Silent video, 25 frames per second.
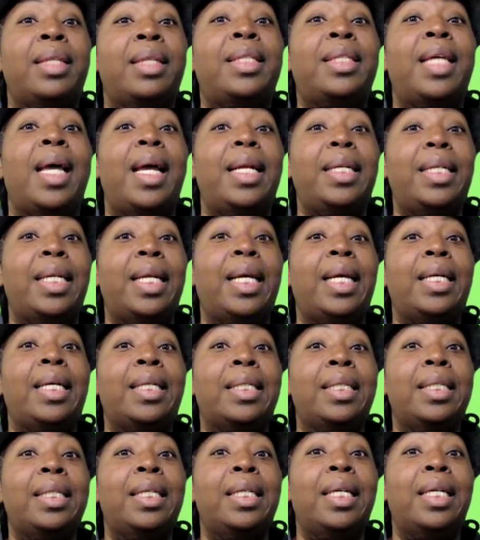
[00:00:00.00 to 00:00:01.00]

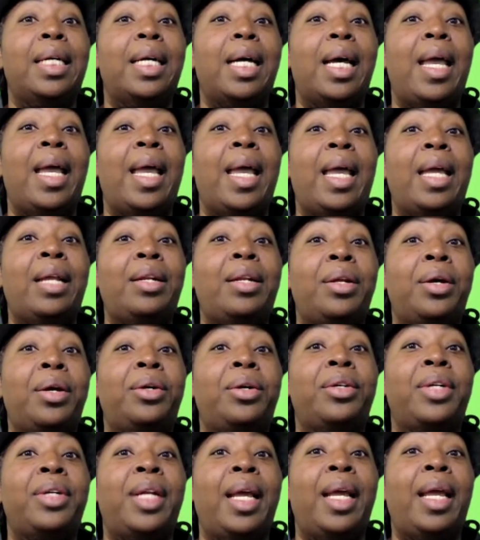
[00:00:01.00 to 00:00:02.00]
attending a
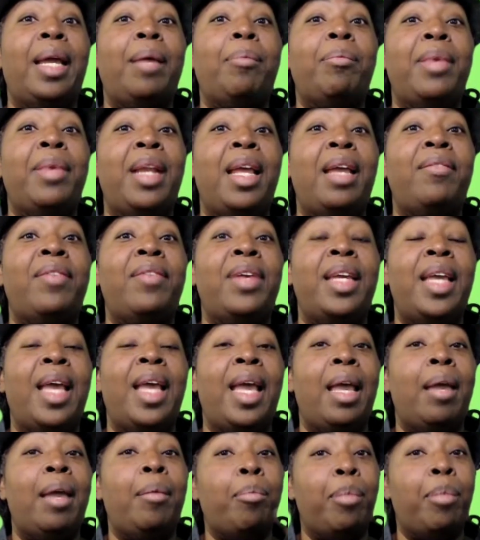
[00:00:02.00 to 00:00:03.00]
Notre Dame Navy
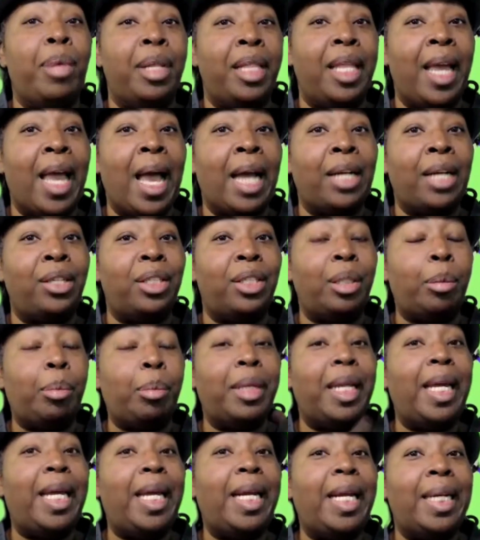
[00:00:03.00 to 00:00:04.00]
game, but they actually
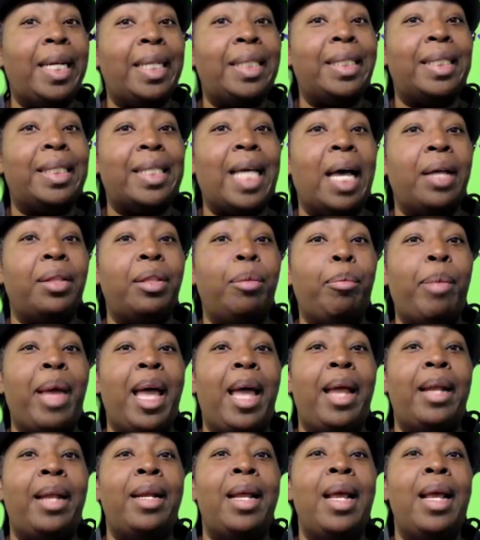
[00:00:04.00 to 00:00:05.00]
played it in South
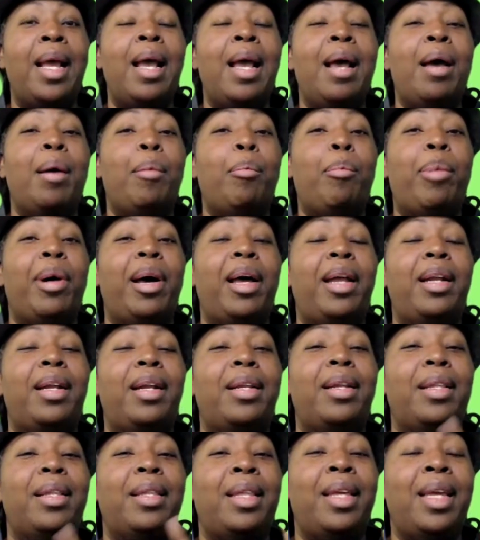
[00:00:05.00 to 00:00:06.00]
Bend.
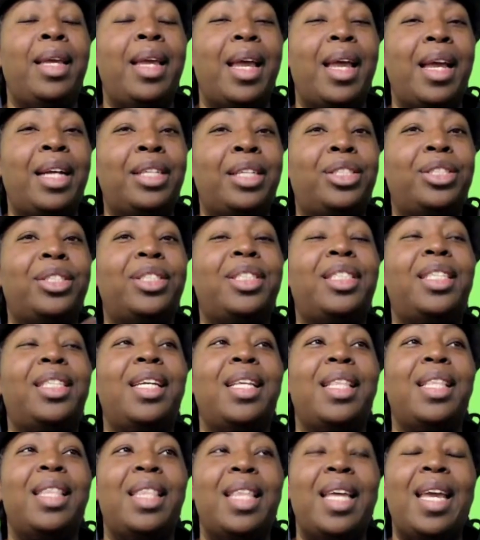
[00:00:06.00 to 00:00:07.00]
But the
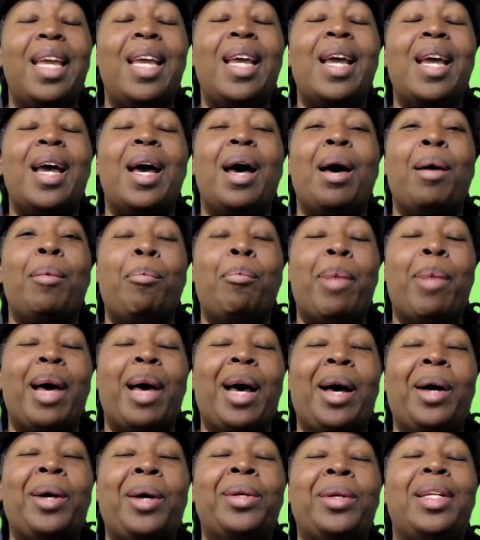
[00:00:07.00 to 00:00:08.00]
interesting thing
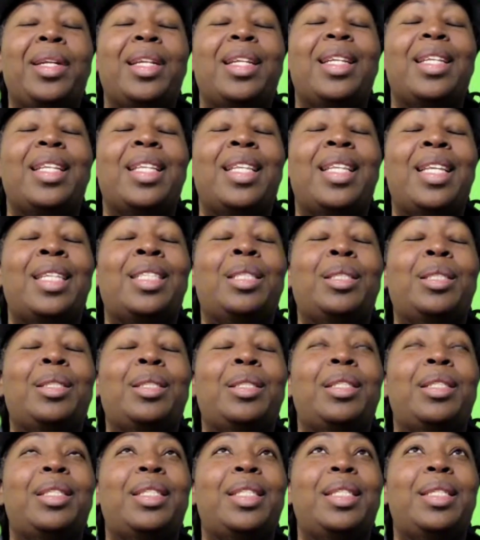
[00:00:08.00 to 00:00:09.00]
about
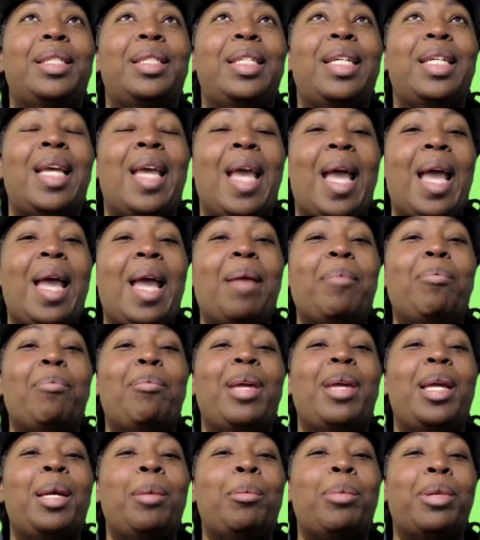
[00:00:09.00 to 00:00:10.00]
this
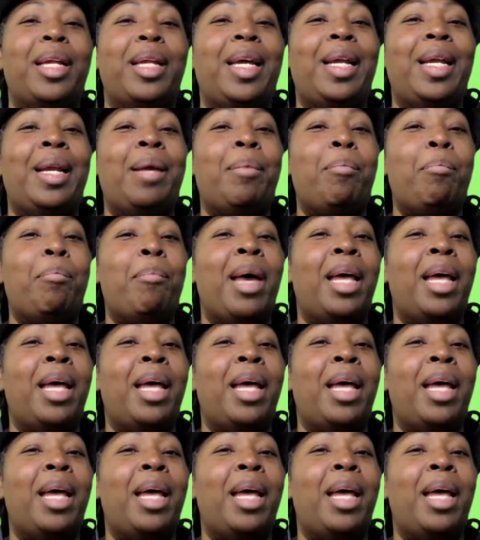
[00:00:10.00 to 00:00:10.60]
game being played at